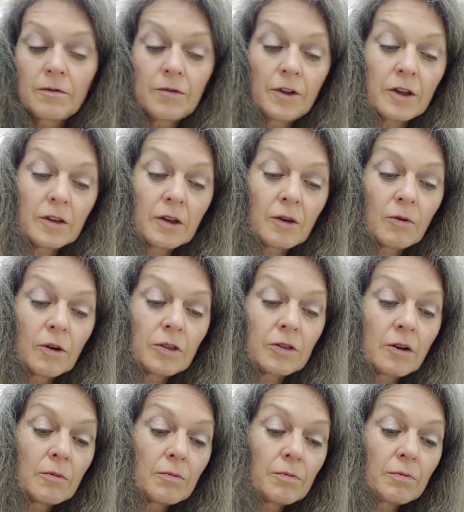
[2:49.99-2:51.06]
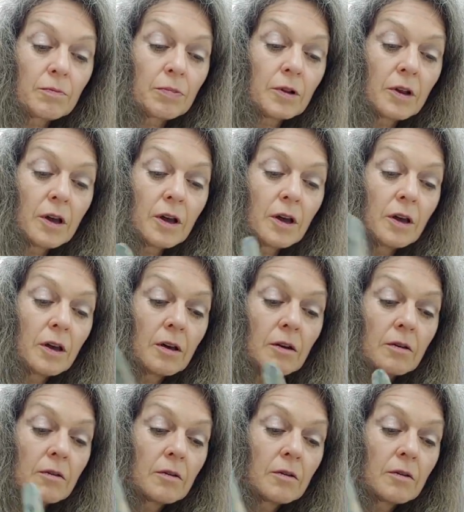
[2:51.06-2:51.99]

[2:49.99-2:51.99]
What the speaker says: feeling what they're playing.